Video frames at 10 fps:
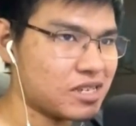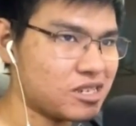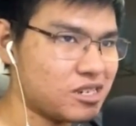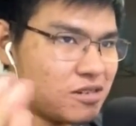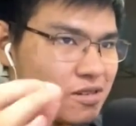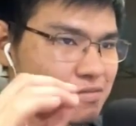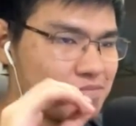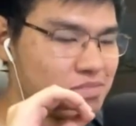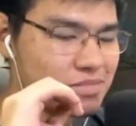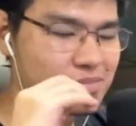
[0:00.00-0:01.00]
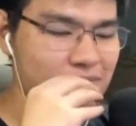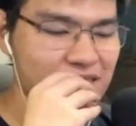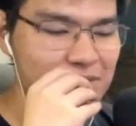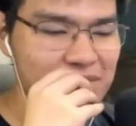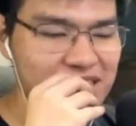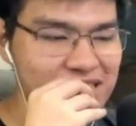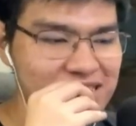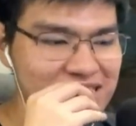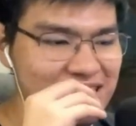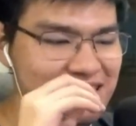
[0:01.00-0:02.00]

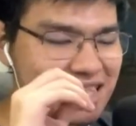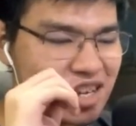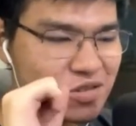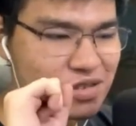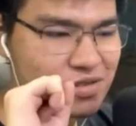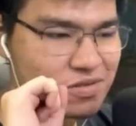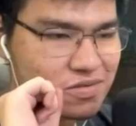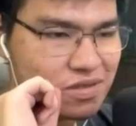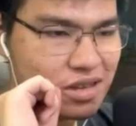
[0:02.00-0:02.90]
Hiten Sensei also